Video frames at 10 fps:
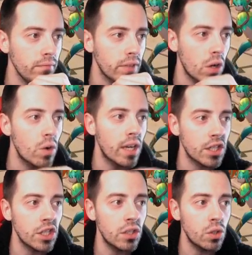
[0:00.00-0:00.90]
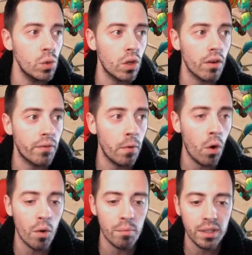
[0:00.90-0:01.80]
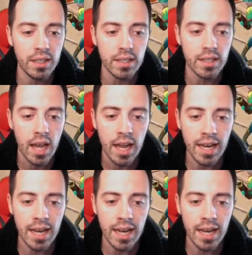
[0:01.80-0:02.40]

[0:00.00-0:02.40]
Okay, she took 4 bleeds.